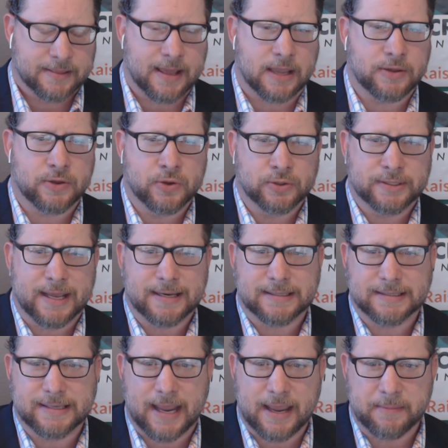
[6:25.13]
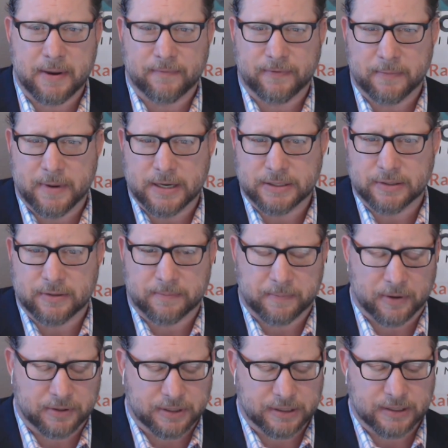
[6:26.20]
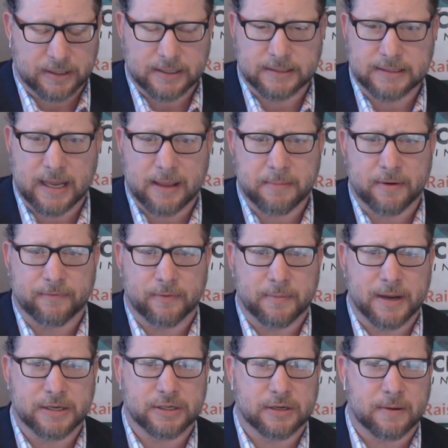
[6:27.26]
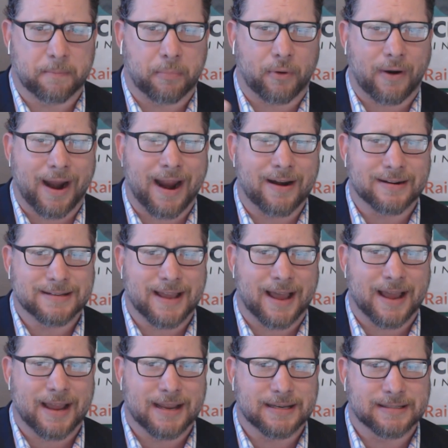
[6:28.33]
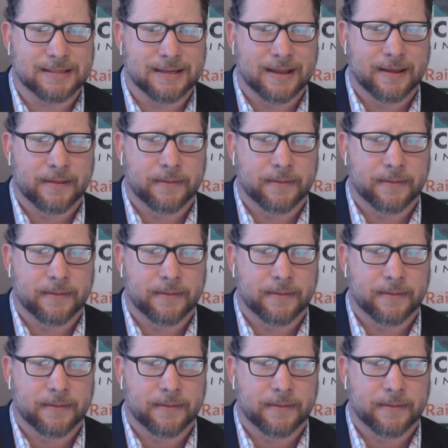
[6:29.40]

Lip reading: that use that same information, they're purchasing the same information to prioritize